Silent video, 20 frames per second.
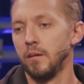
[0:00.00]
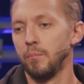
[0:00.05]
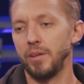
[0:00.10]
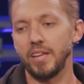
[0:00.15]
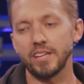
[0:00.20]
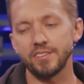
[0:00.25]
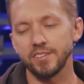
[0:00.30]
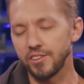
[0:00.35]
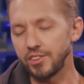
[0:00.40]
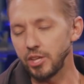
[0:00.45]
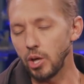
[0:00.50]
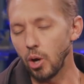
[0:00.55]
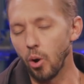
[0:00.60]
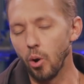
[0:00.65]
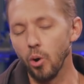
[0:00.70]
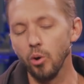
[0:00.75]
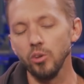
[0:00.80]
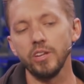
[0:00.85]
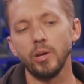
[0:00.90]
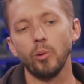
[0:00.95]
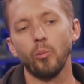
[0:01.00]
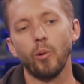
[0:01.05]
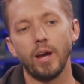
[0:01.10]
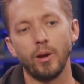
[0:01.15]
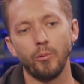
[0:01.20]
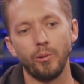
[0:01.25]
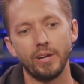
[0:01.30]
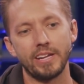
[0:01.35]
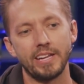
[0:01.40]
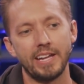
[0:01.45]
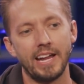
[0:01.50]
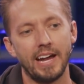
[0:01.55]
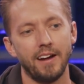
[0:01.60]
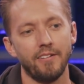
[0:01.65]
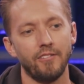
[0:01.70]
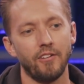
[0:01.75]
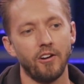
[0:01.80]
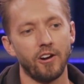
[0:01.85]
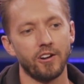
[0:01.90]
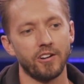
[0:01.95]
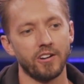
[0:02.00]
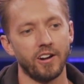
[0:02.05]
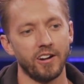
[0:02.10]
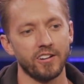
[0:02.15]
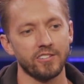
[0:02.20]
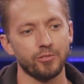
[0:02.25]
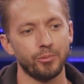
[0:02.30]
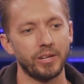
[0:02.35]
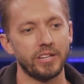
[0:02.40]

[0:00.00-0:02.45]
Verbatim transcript: But that's not the only way we can have hard hearts.